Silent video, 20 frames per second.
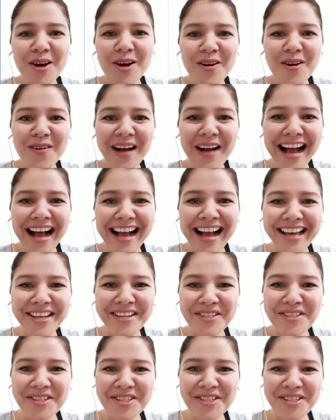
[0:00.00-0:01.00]
Hi,
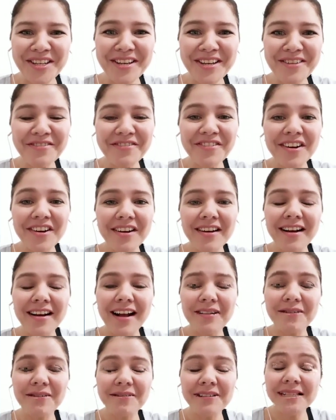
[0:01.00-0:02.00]
Achiever.
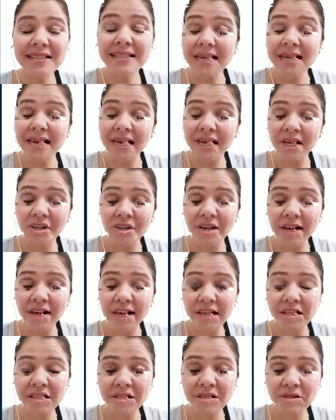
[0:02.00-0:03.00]
I was here
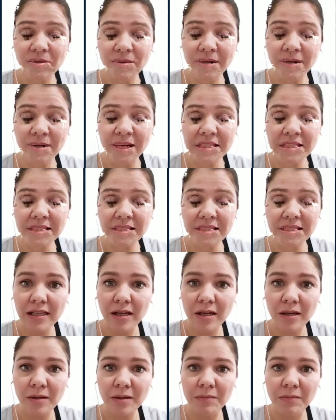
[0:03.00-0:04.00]
answering
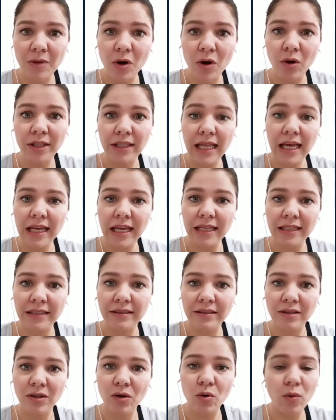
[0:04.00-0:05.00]
some online
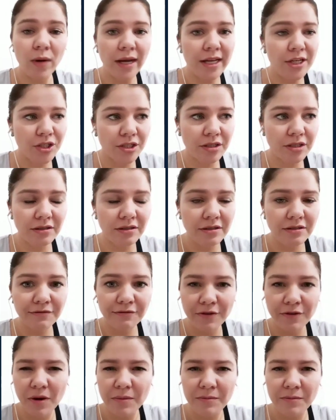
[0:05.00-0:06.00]
questions
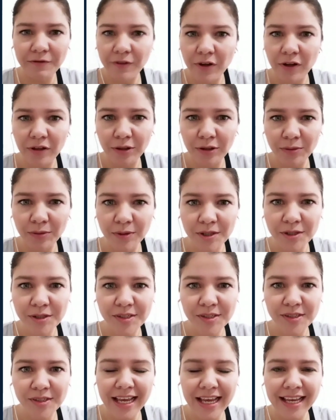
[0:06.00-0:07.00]
from
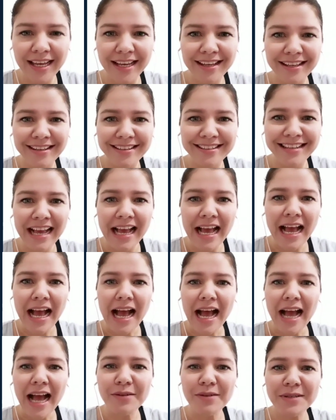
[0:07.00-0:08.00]
followers, and
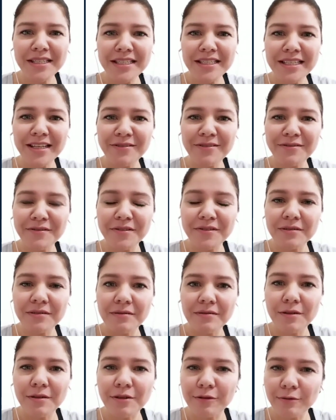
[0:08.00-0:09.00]
I received
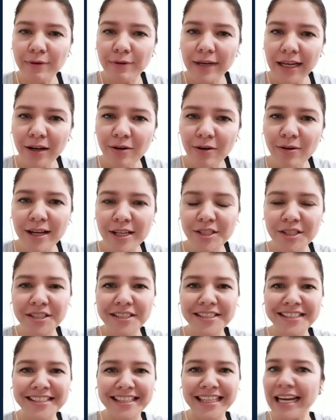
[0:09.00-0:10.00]
3
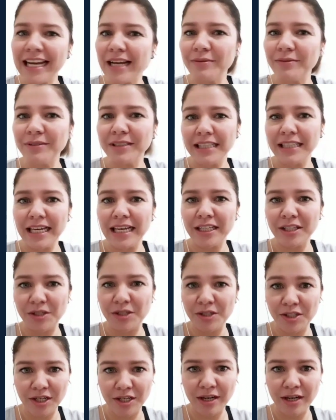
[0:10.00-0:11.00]
questions that I would like to
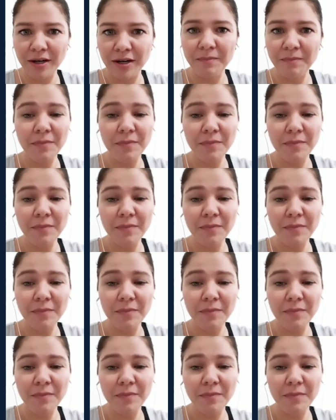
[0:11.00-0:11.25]
share.